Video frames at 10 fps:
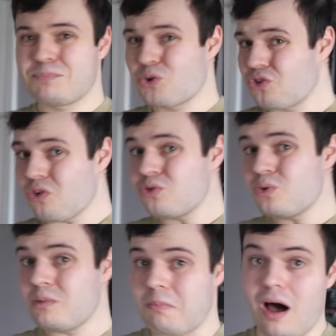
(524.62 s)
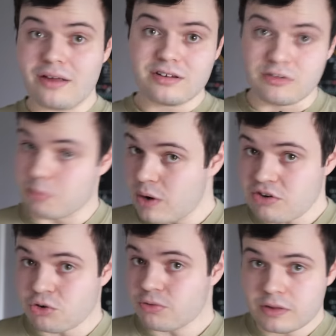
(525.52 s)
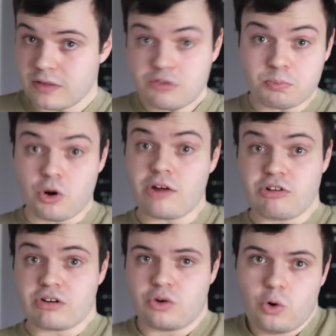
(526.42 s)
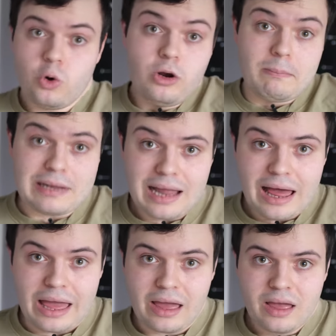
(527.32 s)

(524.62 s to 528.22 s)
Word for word: There's also the positive pressure that this project could apply,